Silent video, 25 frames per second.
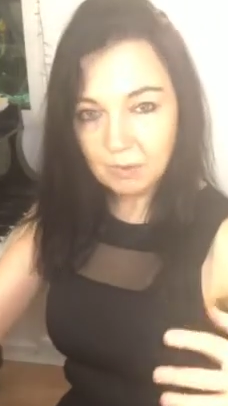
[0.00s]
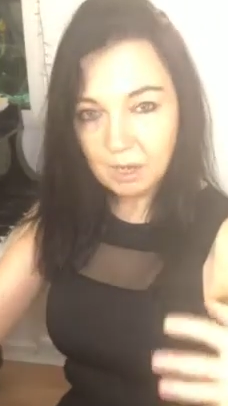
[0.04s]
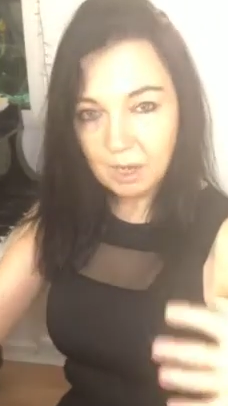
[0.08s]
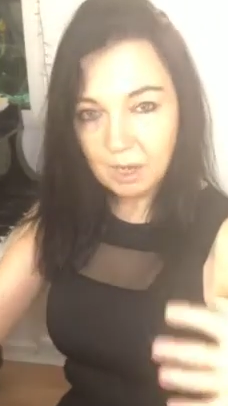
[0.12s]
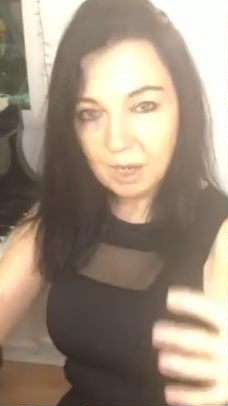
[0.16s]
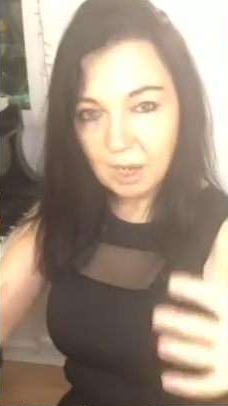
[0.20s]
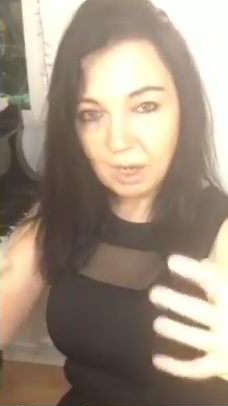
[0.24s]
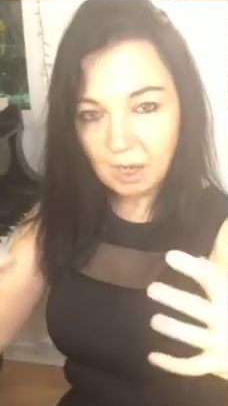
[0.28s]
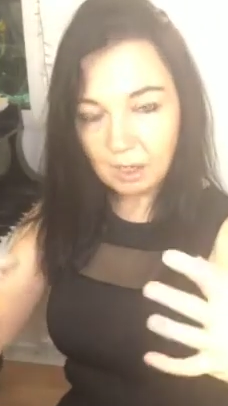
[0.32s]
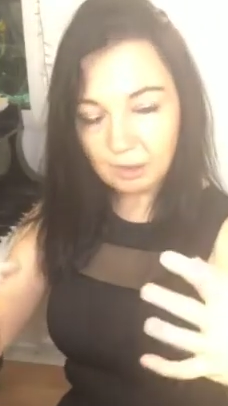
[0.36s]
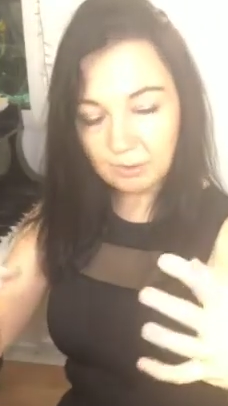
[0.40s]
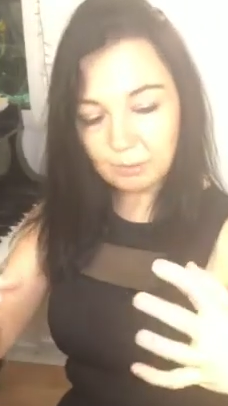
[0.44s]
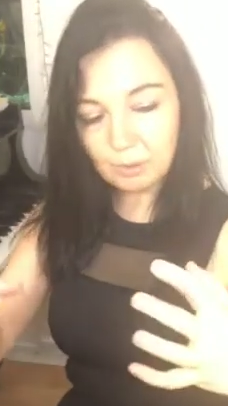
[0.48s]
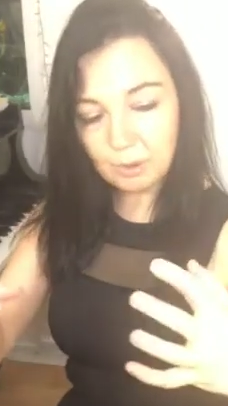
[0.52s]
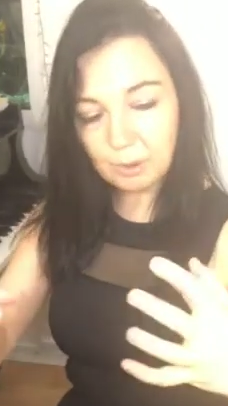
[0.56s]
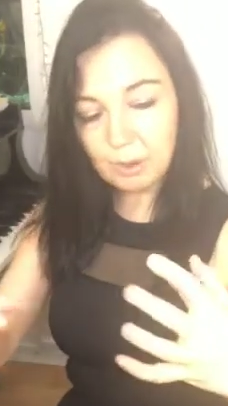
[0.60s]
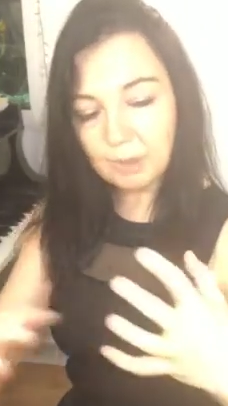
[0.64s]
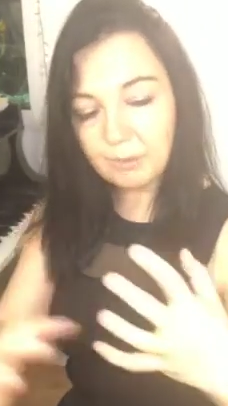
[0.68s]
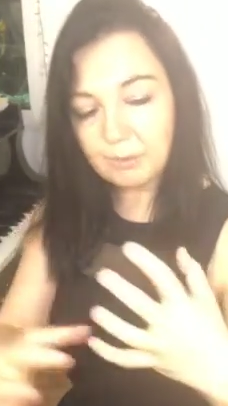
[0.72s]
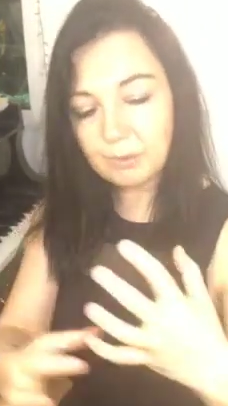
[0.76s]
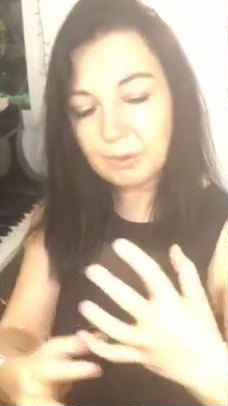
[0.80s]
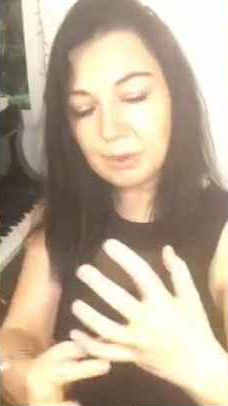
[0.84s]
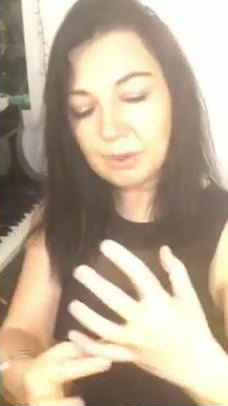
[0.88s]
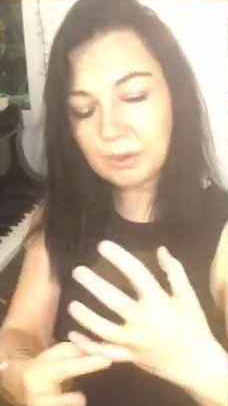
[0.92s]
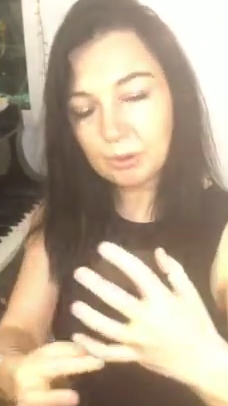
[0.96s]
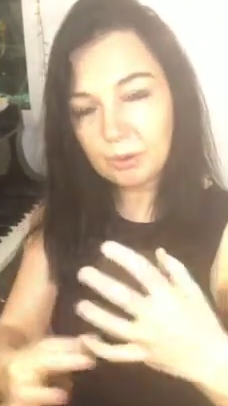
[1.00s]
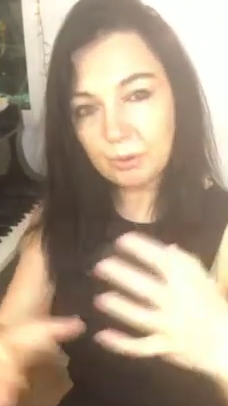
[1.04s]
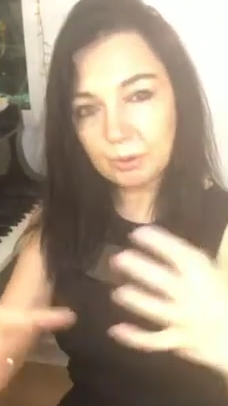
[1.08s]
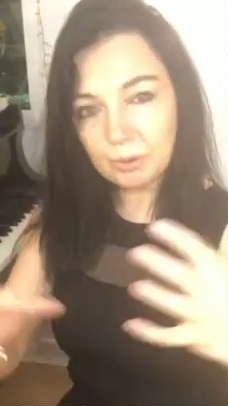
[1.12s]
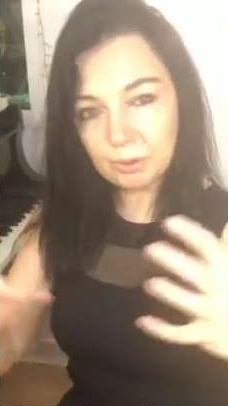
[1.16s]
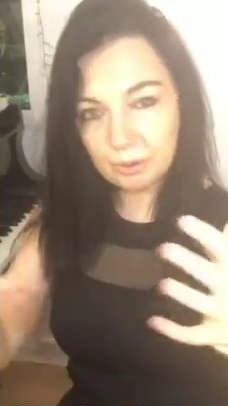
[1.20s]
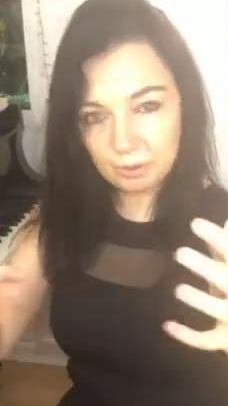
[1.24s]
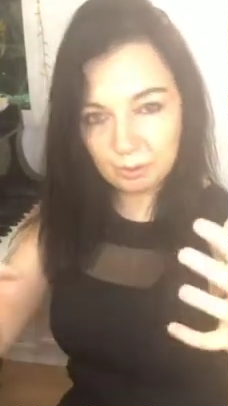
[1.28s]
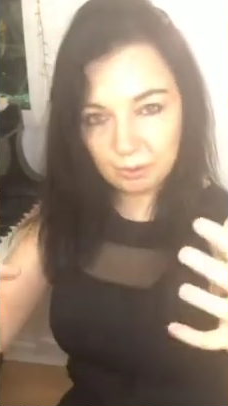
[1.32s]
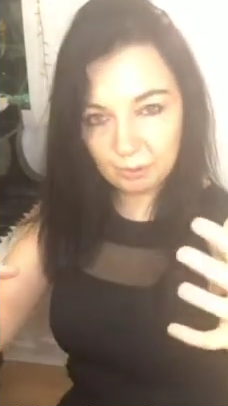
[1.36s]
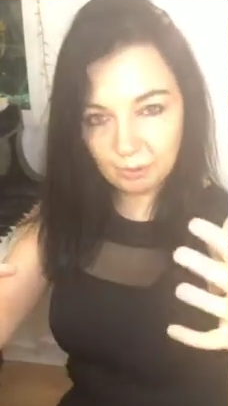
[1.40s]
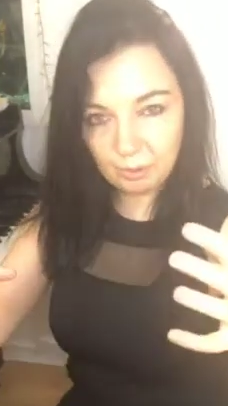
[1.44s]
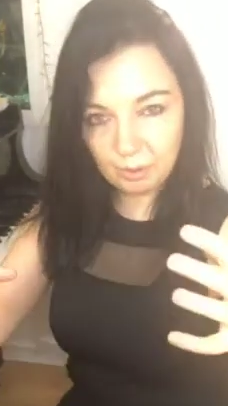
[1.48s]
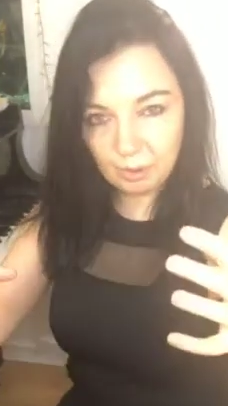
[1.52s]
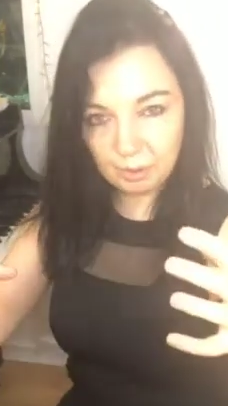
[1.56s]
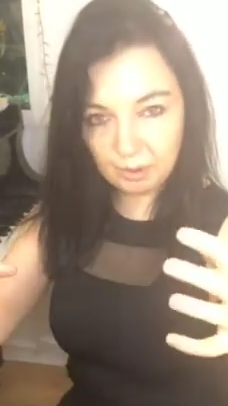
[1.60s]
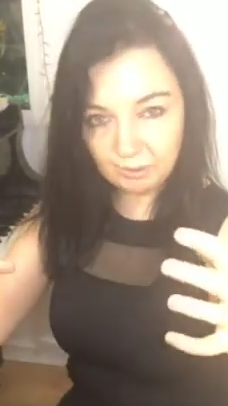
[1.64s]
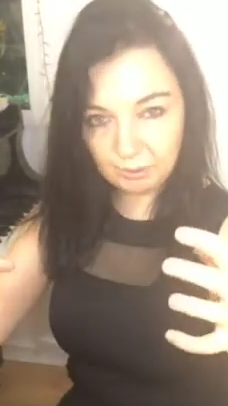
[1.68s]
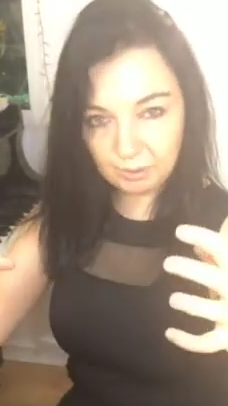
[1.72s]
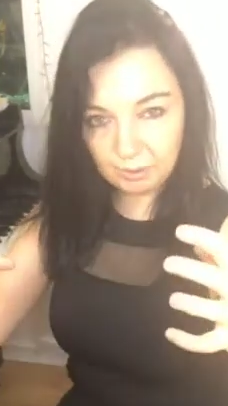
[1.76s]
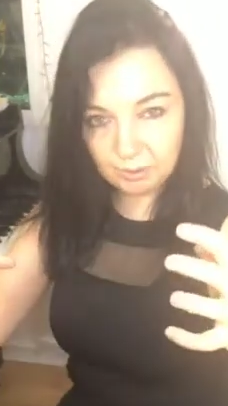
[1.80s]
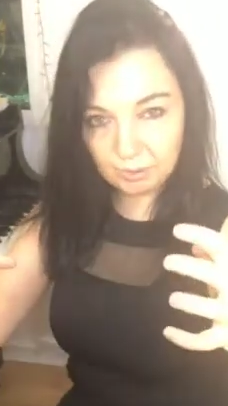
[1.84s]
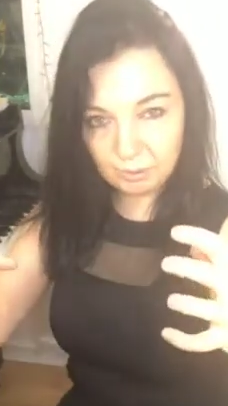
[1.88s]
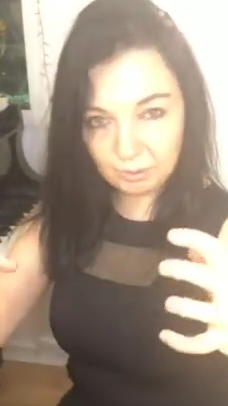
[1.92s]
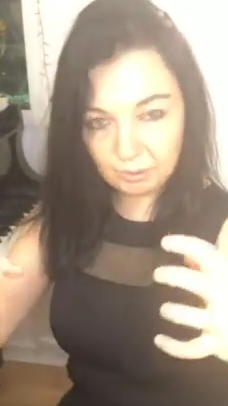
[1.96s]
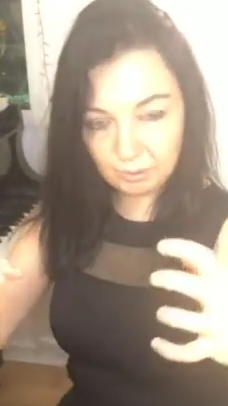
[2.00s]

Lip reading: And what I want you to do, I want you to